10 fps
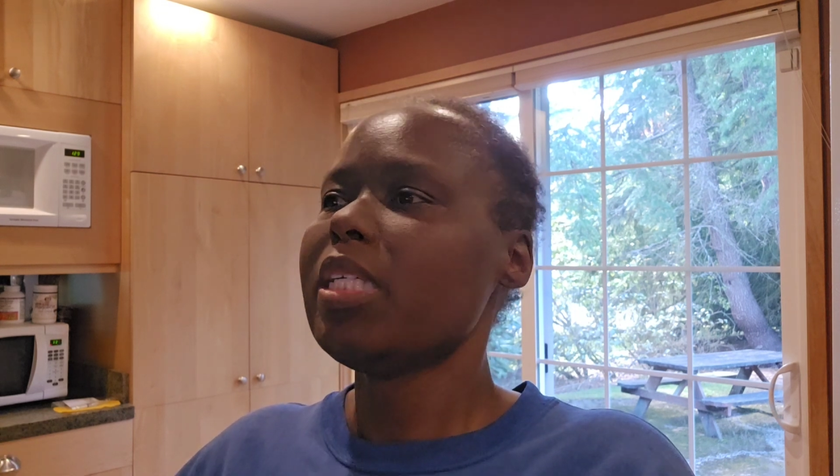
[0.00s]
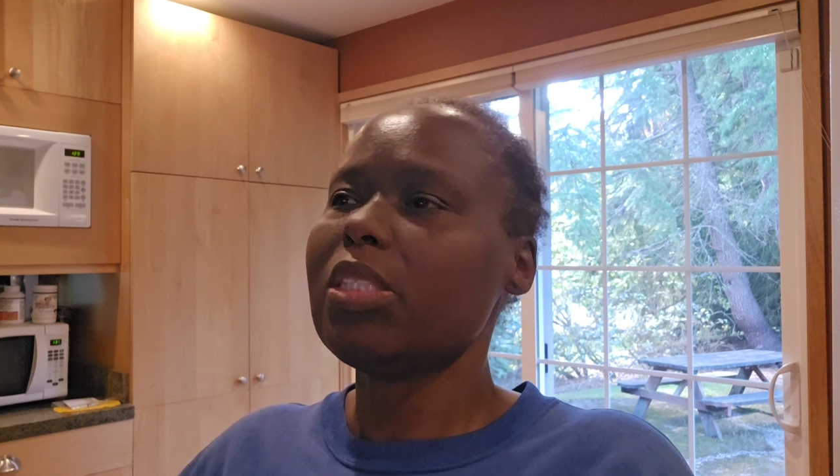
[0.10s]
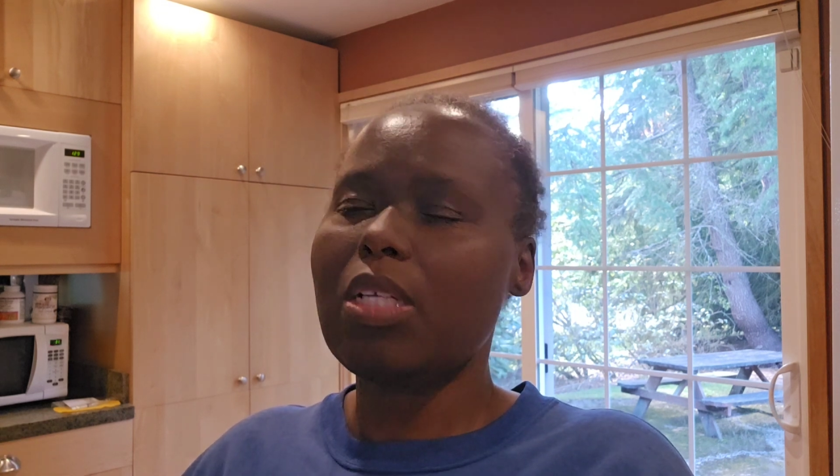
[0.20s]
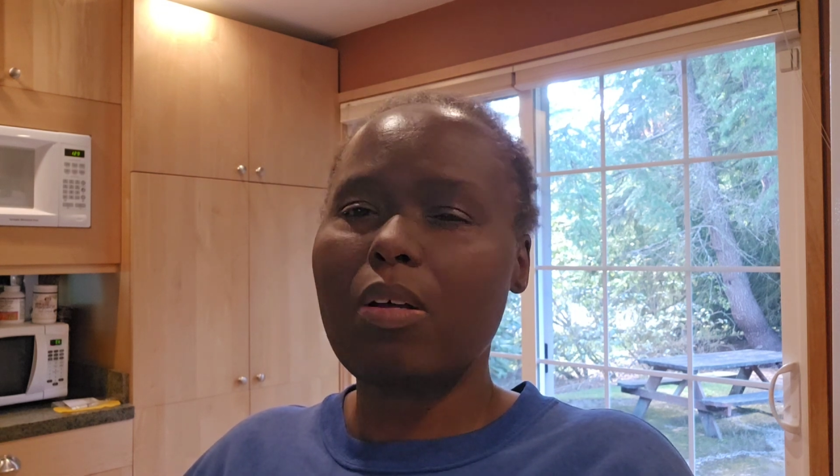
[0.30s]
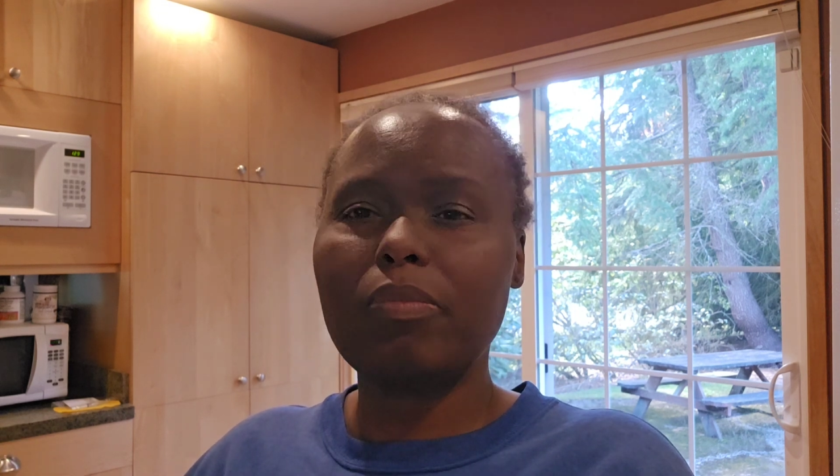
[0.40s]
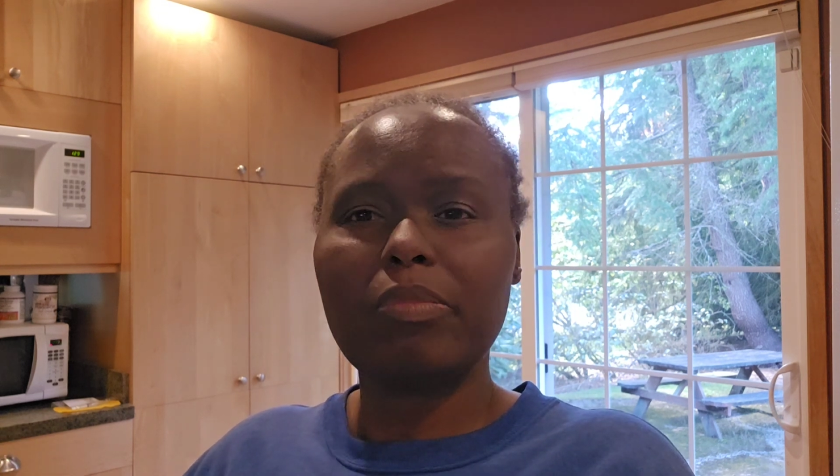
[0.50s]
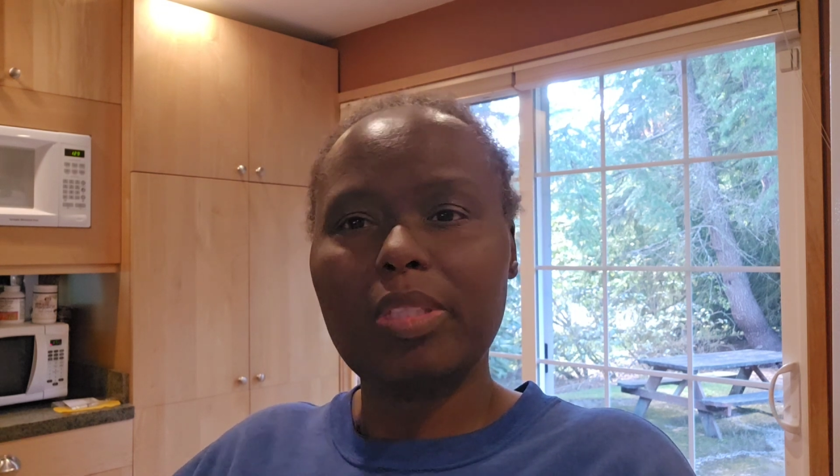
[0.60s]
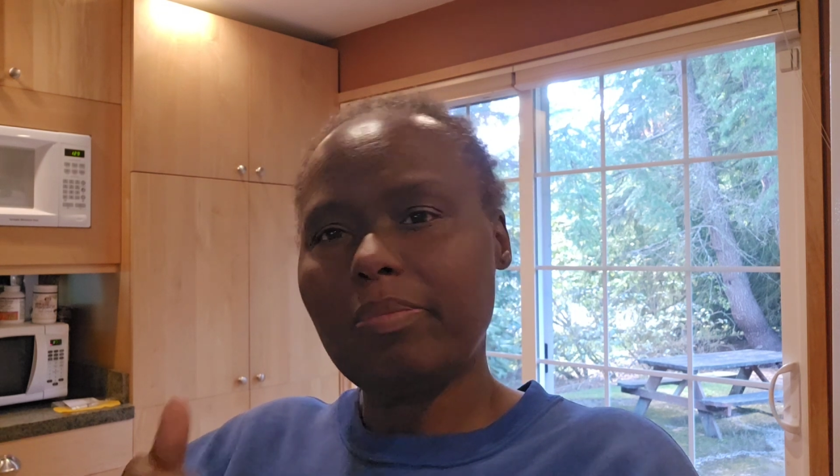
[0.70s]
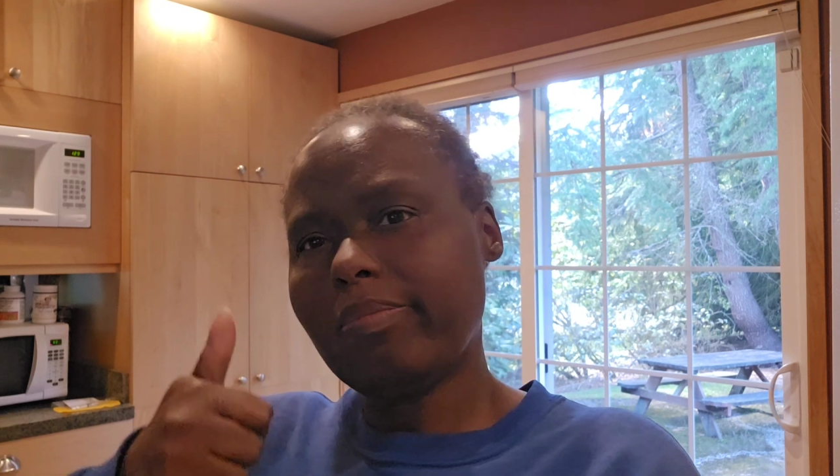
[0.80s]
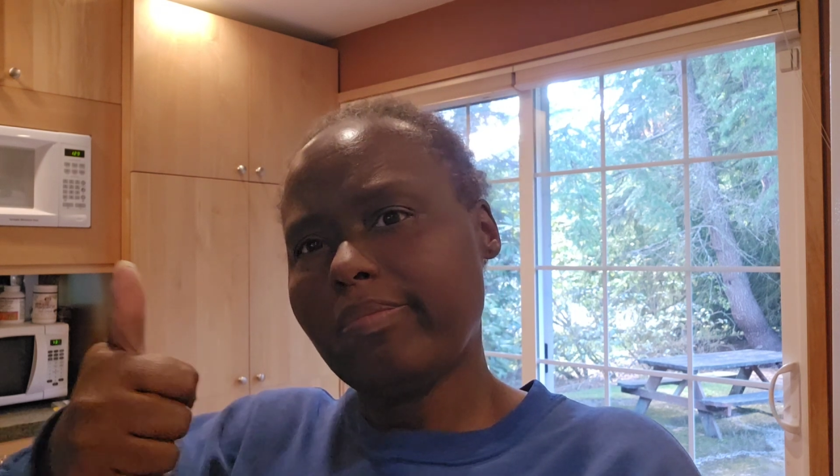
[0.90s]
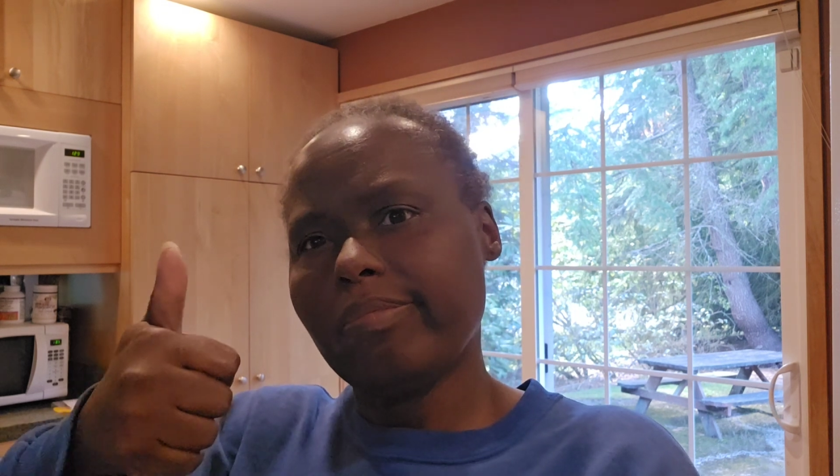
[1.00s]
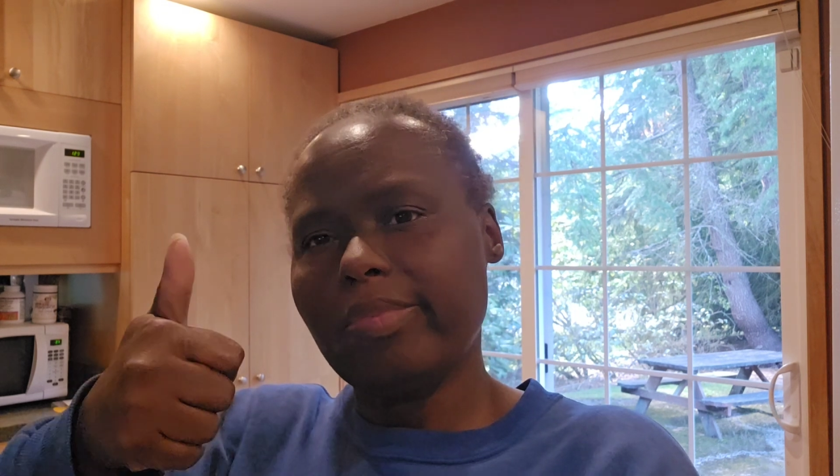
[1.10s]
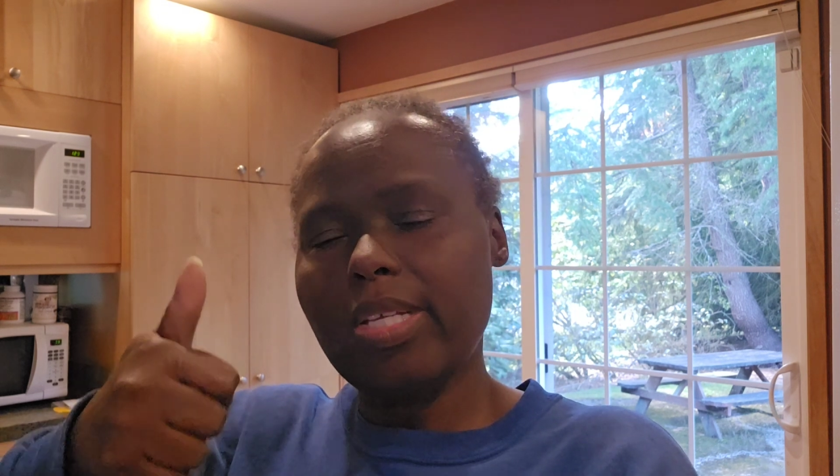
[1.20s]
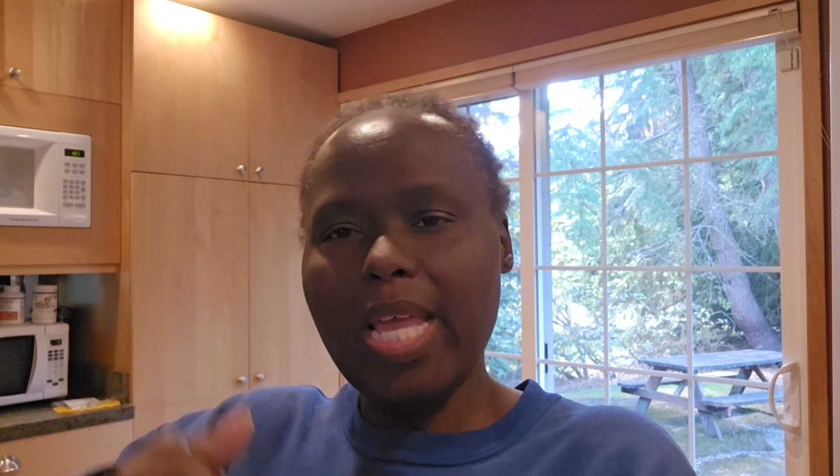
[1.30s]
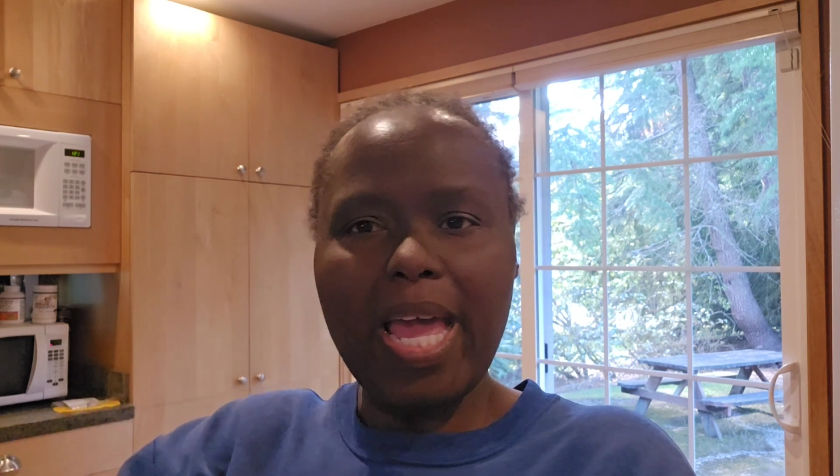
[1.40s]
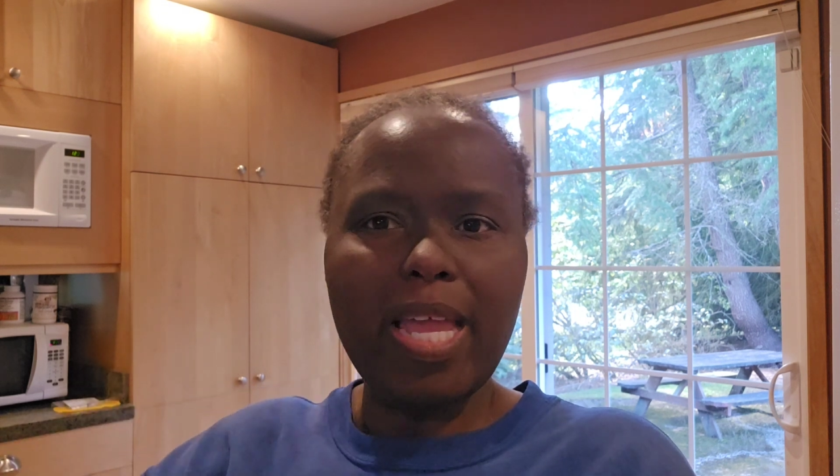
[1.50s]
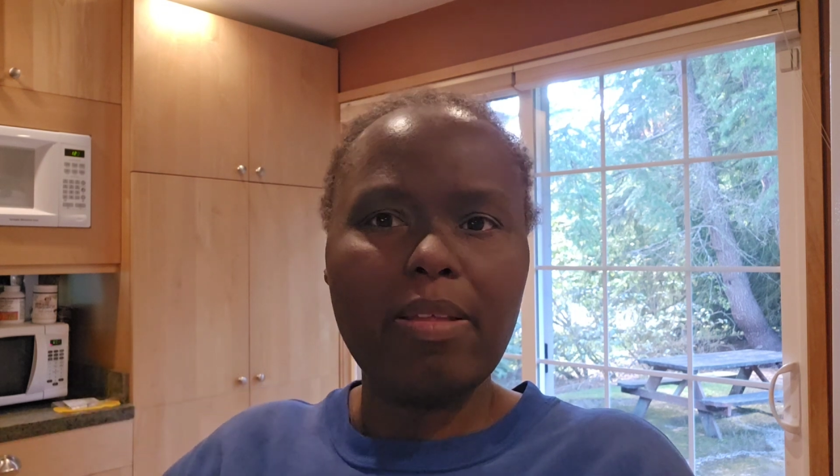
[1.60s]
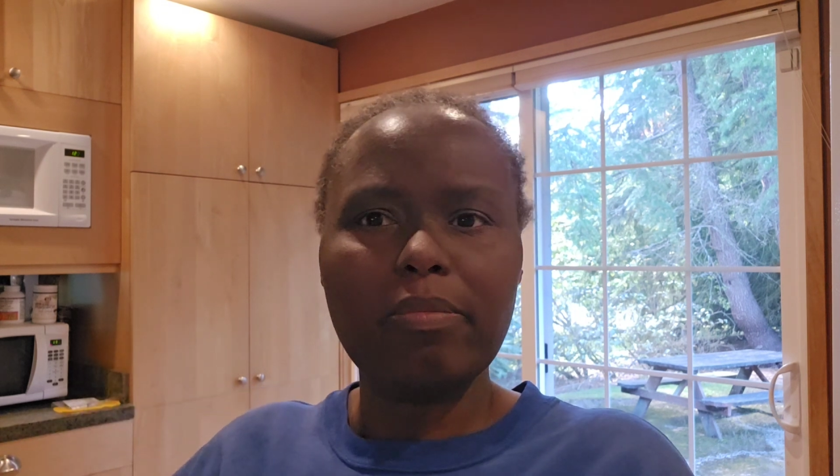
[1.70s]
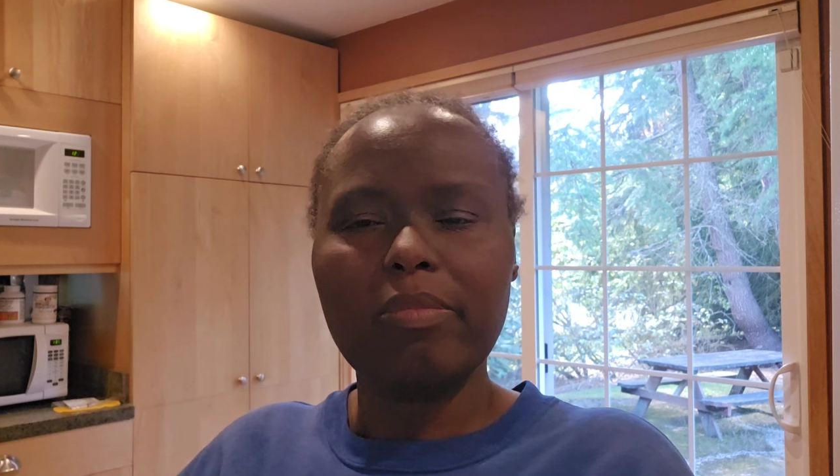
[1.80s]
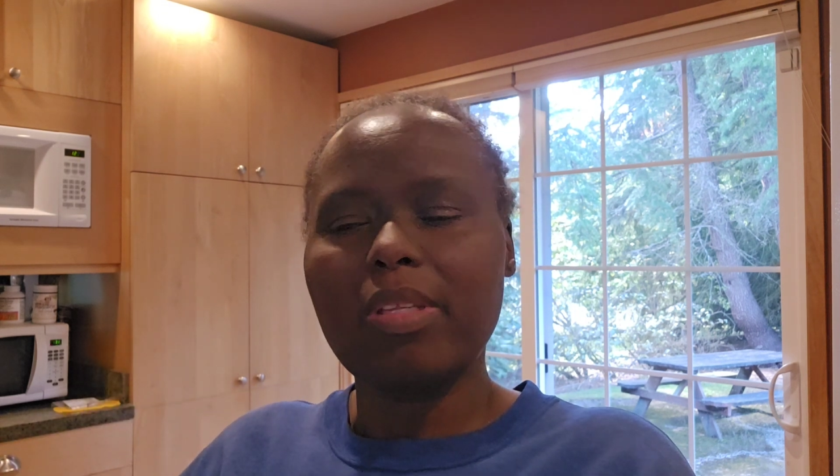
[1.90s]
So,
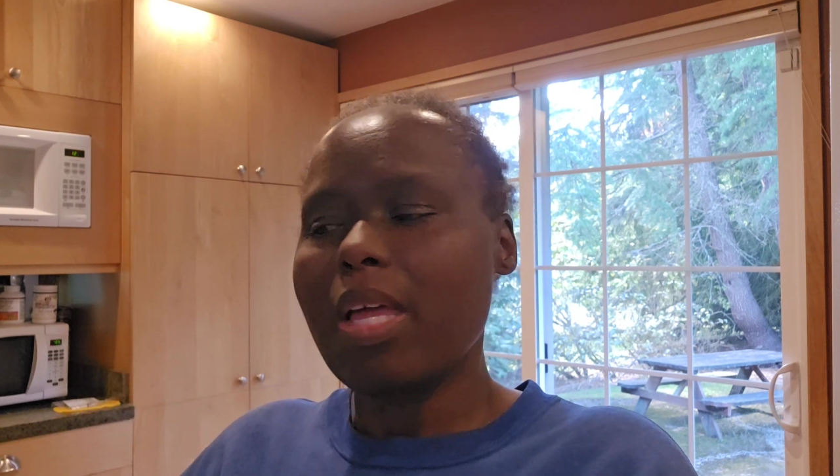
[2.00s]
yay.